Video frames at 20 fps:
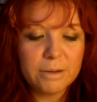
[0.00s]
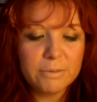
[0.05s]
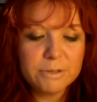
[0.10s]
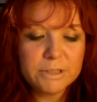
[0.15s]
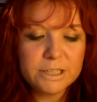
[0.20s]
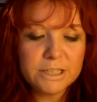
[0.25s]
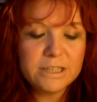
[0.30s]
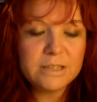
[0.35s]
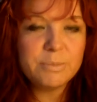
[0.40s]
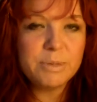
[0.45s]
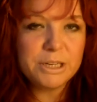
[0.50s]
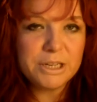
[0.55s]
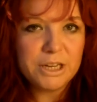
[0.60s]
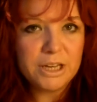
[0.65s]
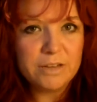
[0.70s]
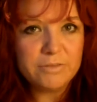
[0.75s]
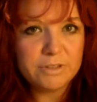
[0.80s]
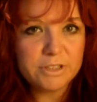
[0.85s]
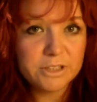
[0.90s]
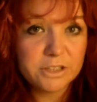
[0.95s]
was a little bit
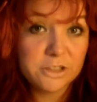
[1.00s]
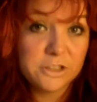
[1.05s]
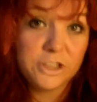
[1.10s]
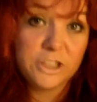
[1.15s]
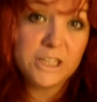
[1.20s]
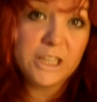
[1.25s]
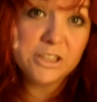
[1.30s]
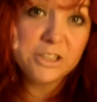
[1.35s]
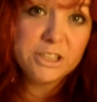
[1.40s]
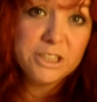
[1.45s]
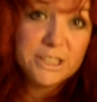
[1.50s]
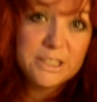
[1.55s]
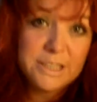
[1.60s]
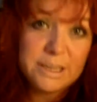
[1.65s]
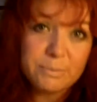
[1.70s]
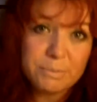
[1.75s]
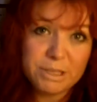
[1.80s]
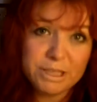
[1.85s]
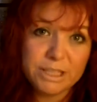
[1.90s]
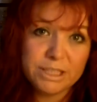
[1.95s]
nervous because she actually
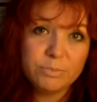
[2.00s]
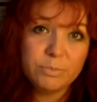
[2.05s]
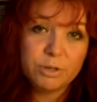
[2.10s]
sent me these